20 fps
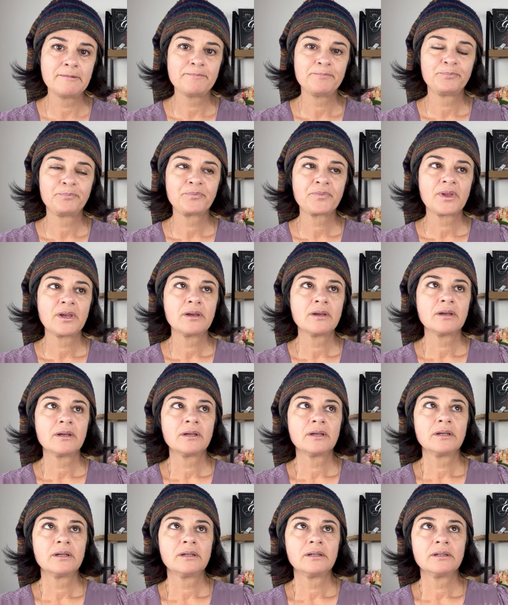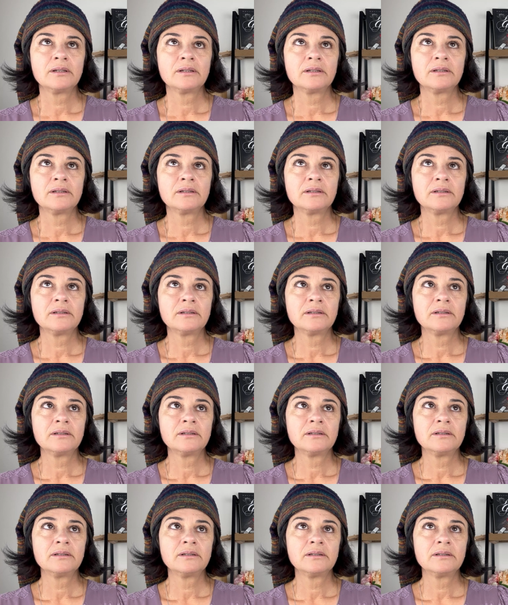
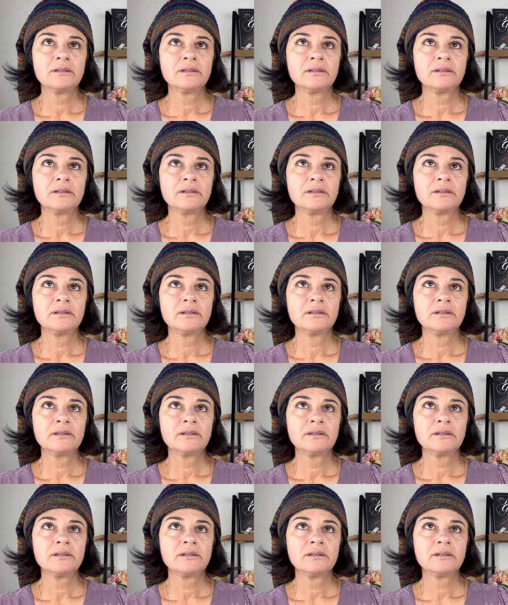Nobody speaks.